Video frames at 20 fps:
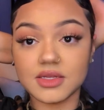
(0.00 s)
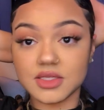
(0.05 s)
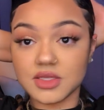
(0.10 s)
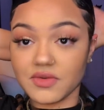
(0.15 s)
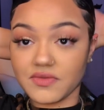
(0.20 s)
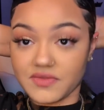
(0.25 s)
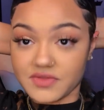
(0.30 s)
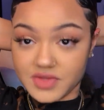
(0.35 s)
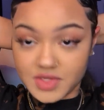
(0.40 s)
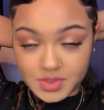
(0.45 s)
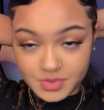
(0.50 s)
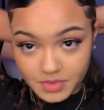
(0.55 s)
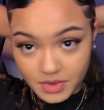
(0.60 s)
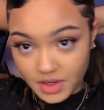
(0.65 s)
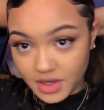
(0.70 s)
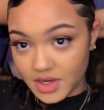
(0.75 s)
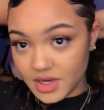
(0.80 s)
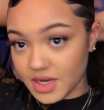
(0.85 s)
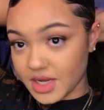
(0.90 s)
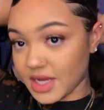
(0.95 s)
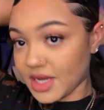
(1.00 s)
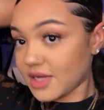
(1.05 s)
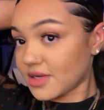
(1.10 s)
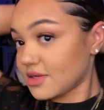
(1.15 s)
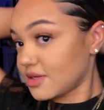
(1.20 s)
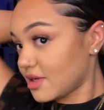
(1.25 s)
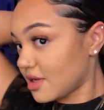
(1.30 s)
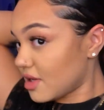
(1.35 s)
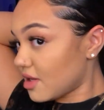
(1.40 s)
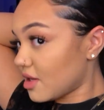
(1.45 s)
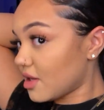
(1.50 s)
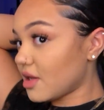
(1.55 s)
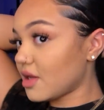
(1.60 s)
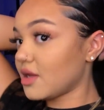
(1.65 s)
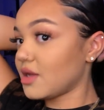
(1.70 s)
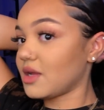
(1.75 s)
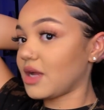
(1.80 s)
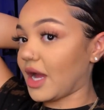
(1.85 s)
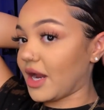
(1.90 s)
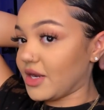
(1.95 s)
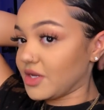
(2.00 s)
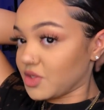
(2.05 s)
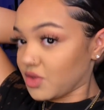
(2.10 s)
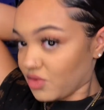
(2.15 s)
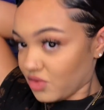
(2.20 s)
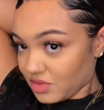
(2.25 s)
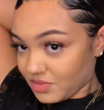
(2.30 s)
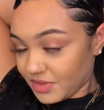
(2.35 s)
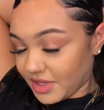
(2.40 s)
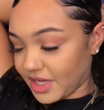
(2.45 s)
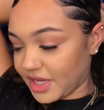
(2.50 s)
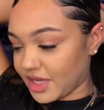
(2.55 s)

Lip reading: so for this part, I just hold my